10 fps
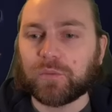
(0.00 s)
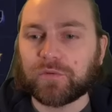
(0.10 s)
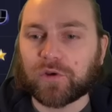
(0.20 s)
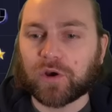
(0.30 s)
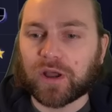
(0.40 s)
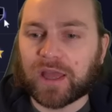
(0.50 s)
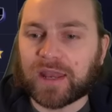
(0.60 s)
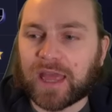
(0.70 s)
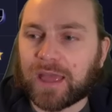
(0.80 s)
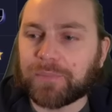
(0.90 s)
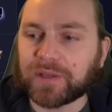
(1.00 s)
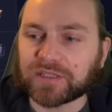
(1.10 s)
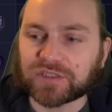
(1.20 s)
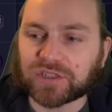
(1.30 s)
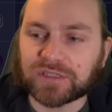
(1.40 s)
We've got an epic
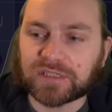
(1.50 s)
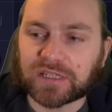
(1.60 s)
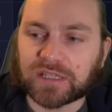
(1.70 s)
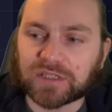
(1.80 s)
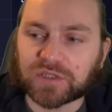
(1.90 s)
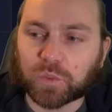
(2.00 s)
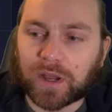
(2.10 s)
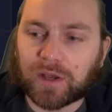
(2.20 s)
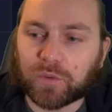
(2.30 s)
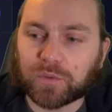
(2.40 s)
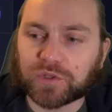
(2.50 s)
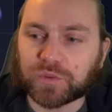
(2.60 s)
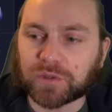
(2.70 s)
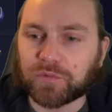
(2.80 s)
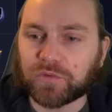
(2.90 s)
sunskin as well, which
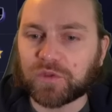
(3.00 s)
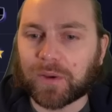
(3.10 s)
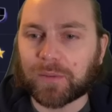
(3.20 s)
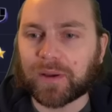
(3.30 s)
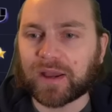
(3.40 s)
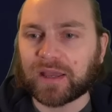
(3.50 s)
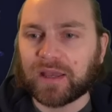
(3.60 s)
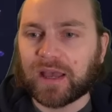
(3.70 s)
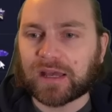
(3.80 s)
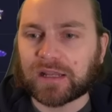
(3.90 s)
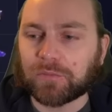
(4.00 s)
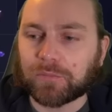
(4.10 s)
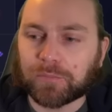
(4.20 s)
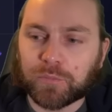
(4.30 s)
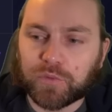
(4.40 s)
we can move to the backpack. And
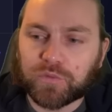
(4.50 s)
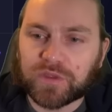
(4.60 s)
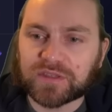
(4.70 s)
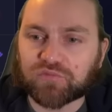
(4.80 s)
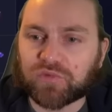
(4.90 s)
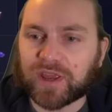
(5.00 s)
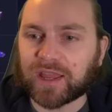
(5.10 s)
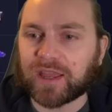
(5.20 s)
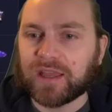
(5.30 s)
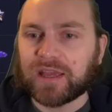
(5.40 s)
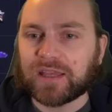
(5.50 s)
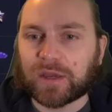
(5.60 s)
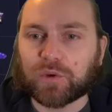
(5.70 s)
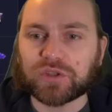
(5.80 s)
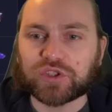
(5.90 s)
I'll move this ring. Now
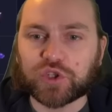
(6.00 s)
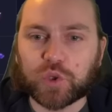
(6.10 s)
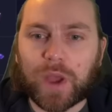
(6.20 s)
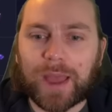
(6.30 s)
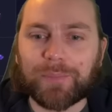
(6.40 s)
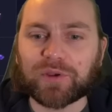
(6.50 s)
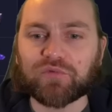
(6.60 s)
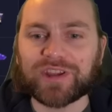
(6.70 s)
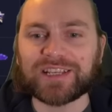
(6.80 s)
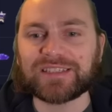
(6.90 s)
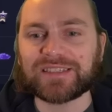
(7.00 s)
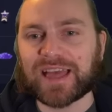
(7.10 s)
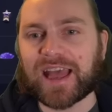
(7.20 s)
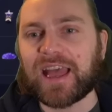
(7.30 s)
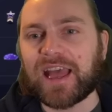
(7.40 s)
we've got two epic rings
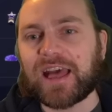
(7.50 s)
there.